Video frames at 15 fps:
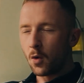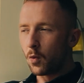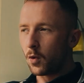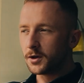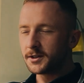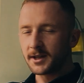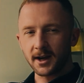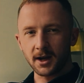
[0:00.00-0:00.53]

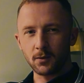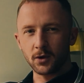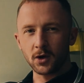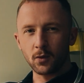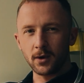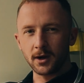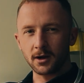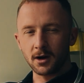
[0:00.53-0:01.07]
What time would I
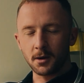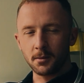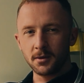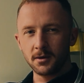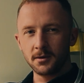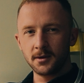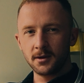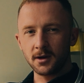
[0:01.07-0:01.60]
wake up?
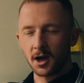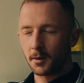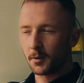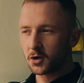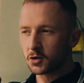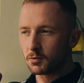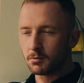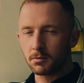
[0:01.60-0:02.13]
How
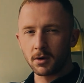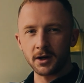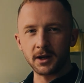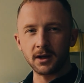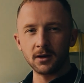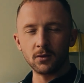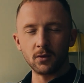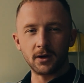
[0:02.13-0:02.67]
much
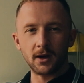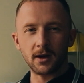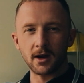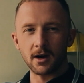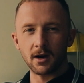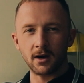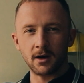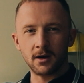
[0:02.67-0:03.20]
money would I
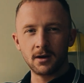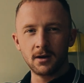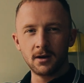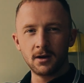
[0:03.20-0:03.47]
earn?